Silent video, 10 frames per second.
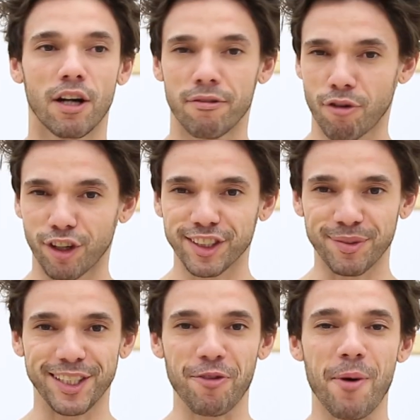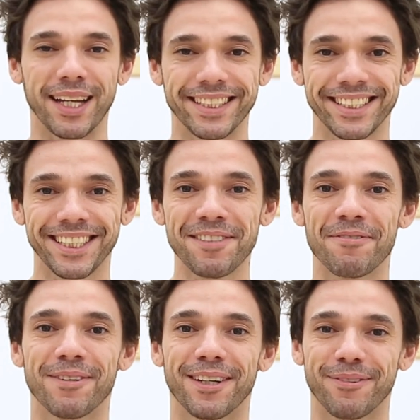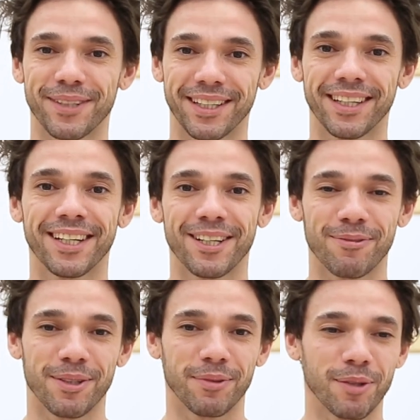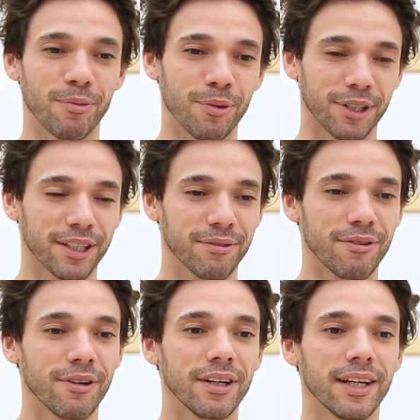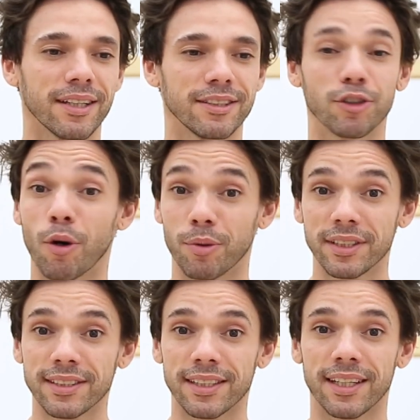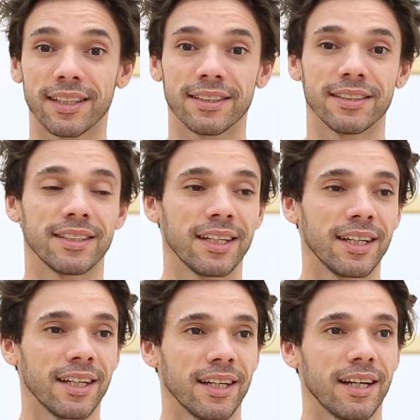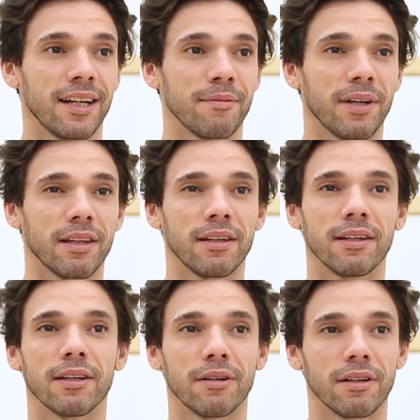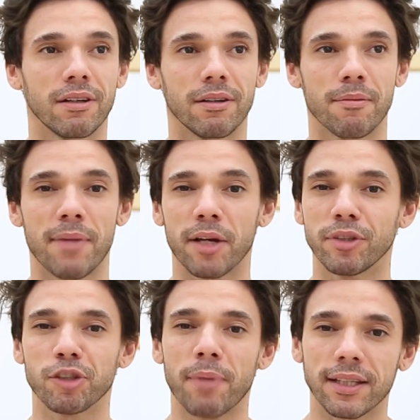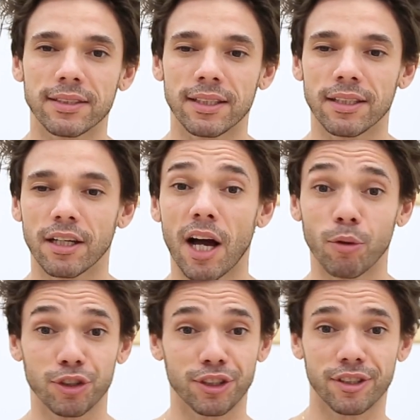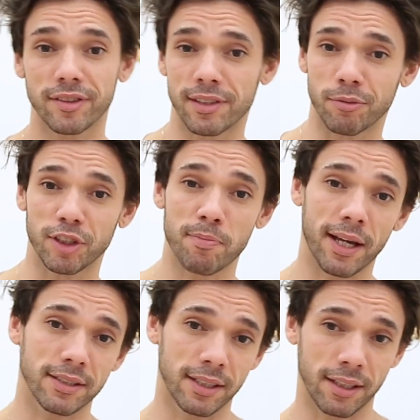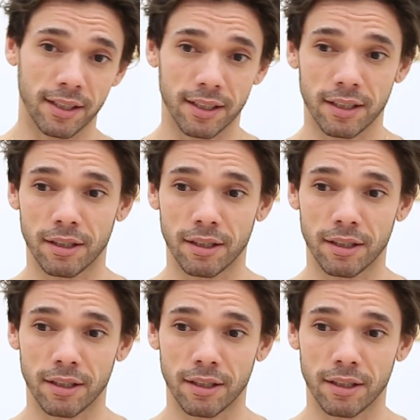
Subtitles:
Of course, there is a quality where we want to work for and towards, and I think by respecting cultures and respecting